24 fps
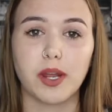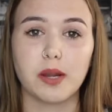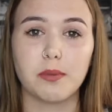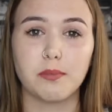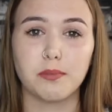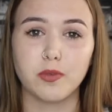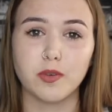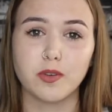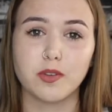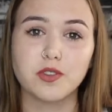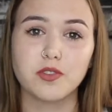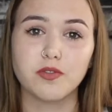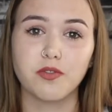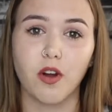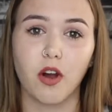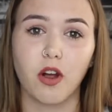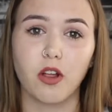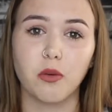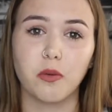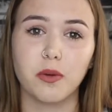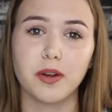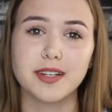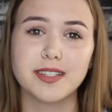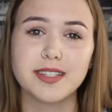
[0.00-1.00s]
way to boost
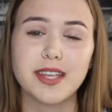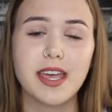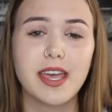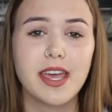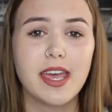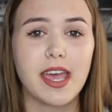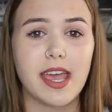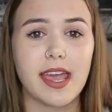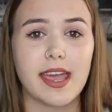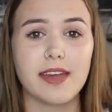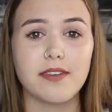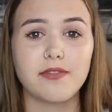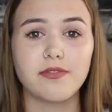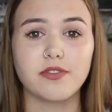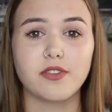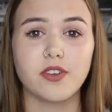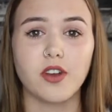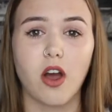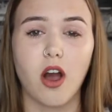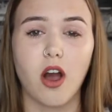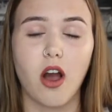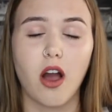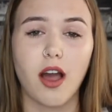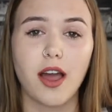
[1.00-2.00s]
followers. If
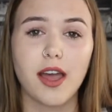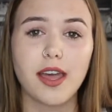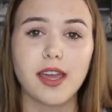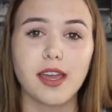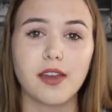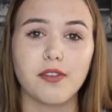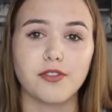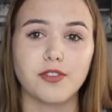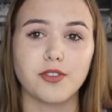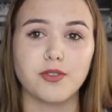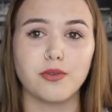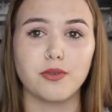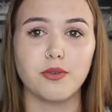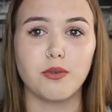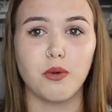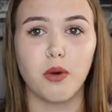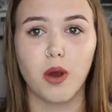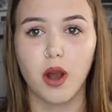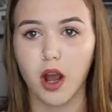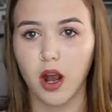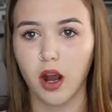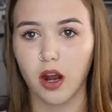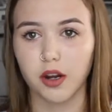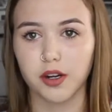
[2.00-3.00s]
not, if you
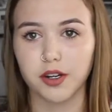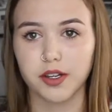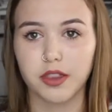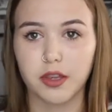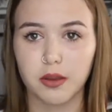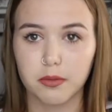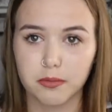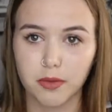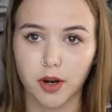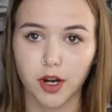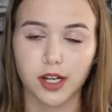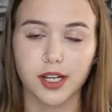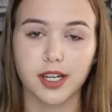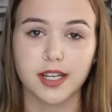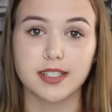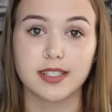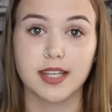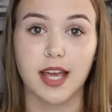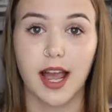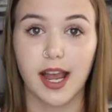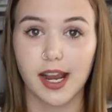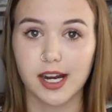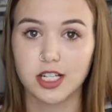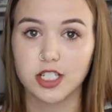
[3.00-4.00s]
are in the market
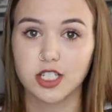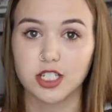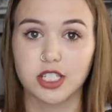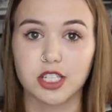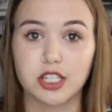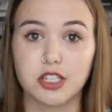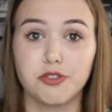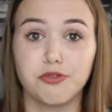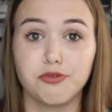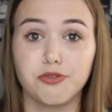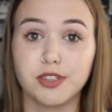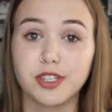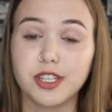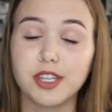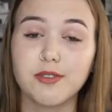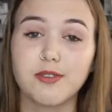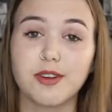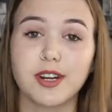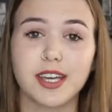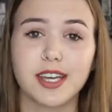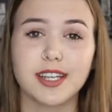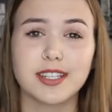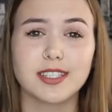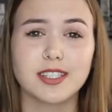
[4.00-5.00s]
to actually really
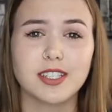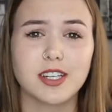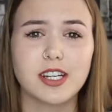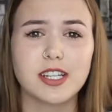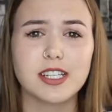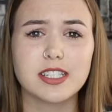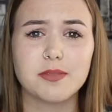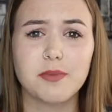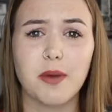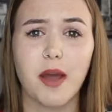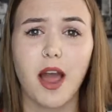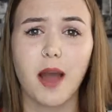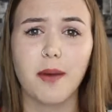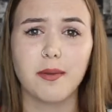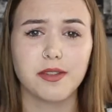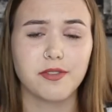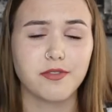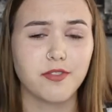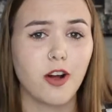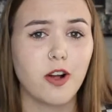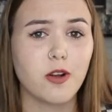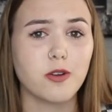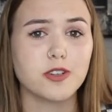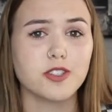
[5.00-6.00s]
want to get serious about how many
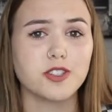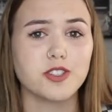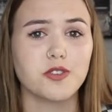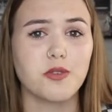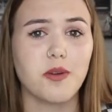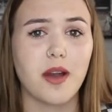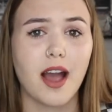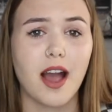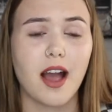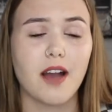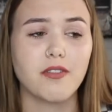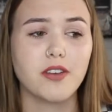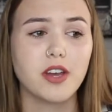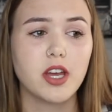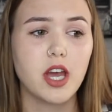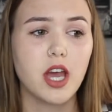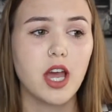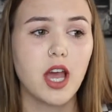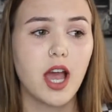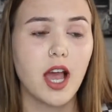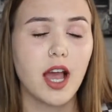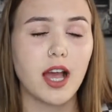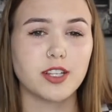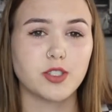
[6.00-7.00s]
followers you have,
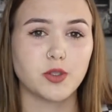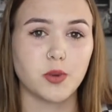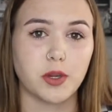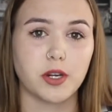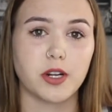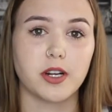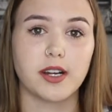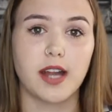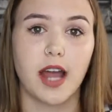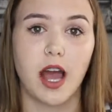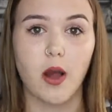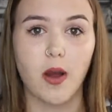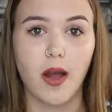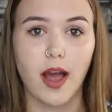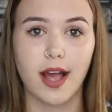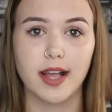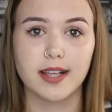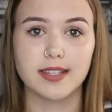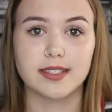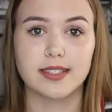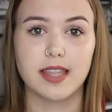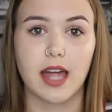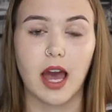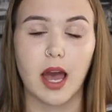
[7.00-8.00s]
Twitter now
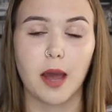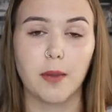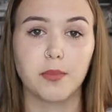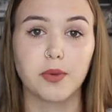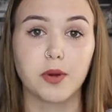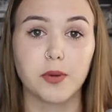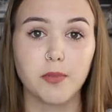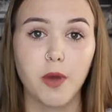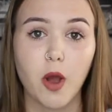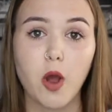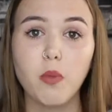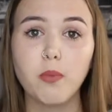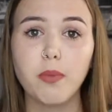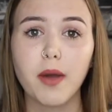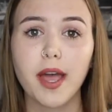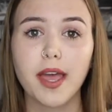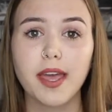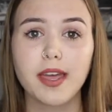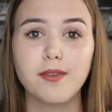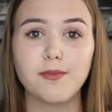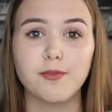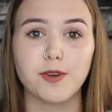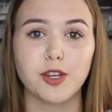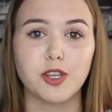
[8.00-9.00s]
has that promote
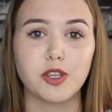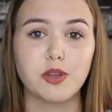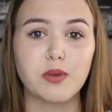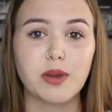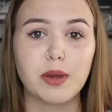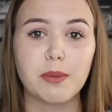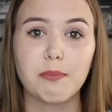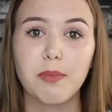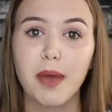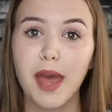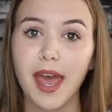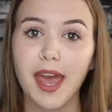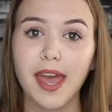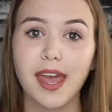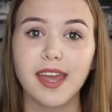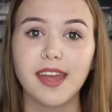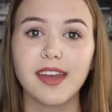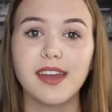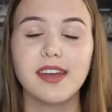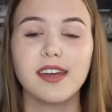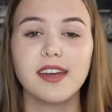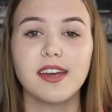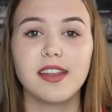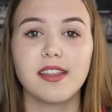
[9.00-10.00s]
button where you can
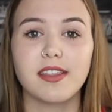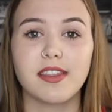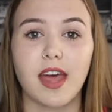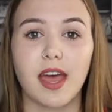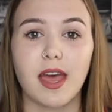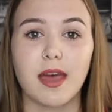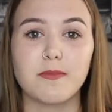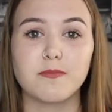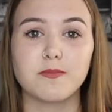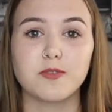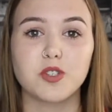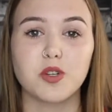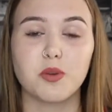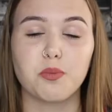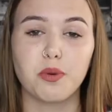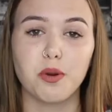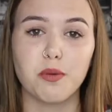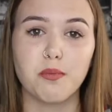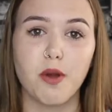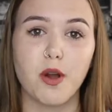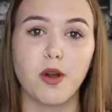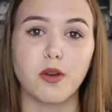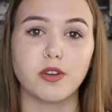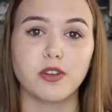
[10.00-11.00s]
pay them to
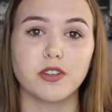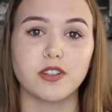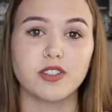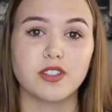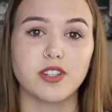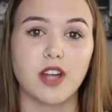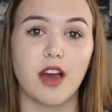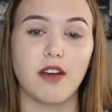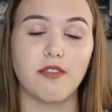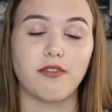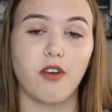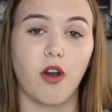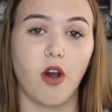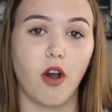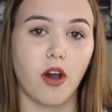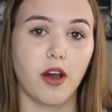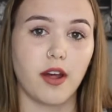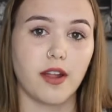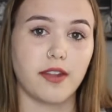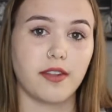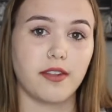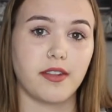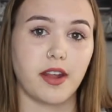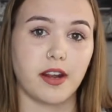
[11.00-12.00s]
promote your stuff
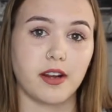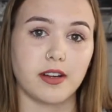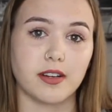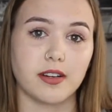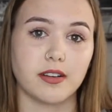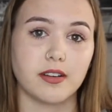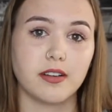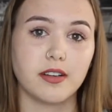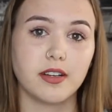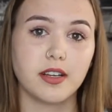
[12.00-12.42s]
on their